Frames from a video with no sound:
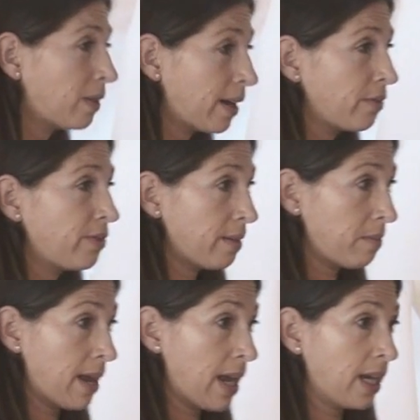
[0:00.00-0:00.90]
one of the
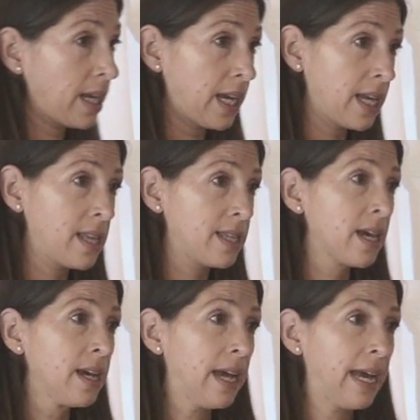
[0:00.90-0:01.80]
main kids
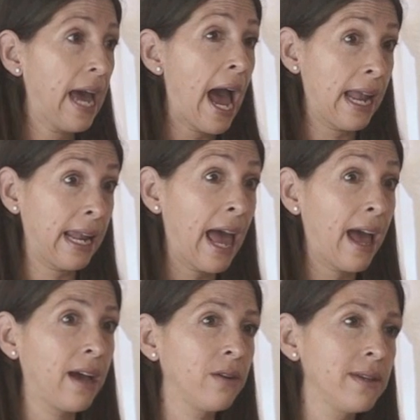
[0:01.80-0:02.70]
uh, eh,
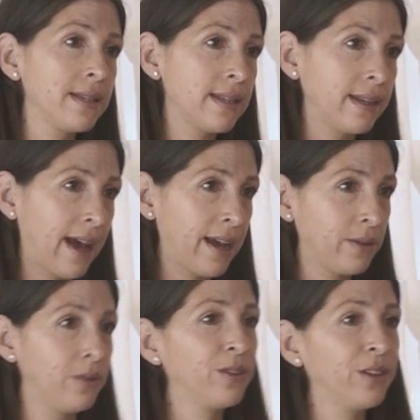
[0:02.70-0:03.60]
Alaa who is the guy
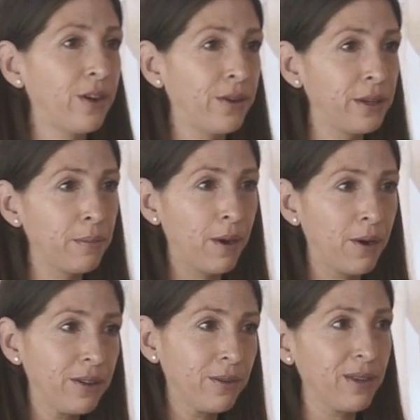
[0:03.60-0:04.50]
who you know on the
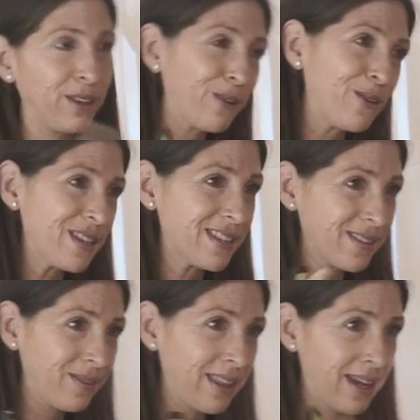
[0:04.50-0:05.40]
boat with Lois
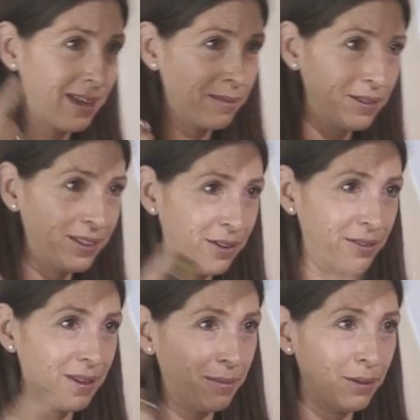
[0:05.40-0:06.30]
with the you know
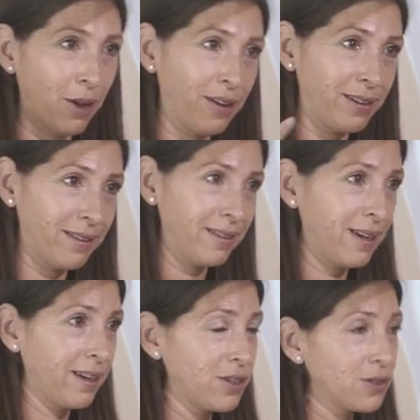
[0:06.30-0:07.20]
the blonde
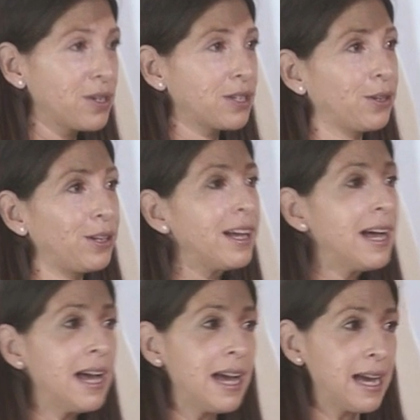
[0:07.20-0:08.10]
uh, Jewish girl
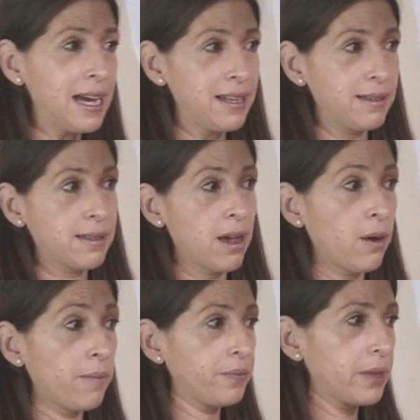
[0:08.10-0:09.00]
so
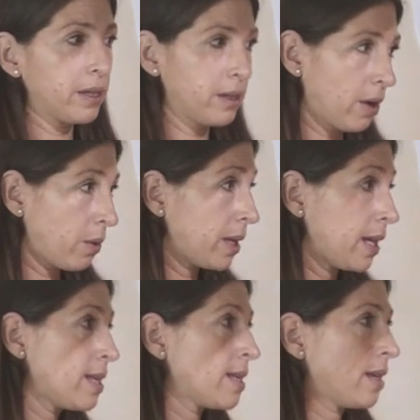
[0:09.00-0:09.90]
you know
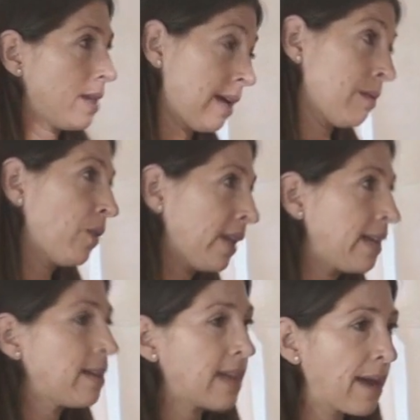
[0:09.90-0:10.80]
he eh,
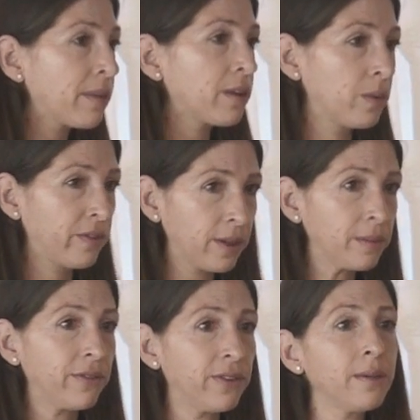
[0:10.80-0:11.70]
at the time that we
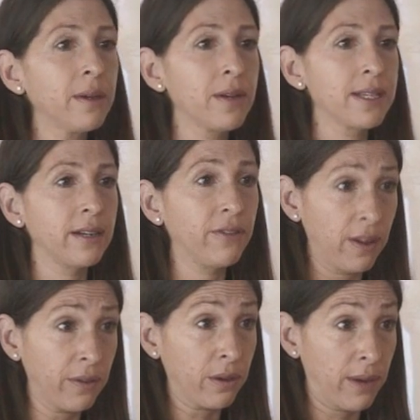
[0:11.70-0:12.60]
filmed the film he was in
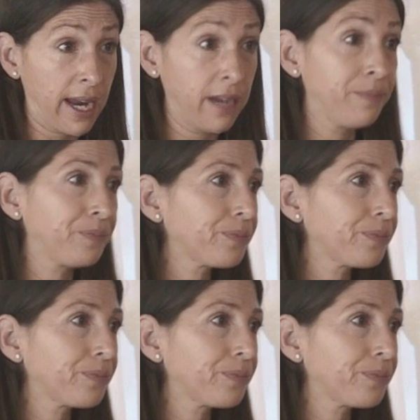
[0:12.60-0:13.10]
5th grade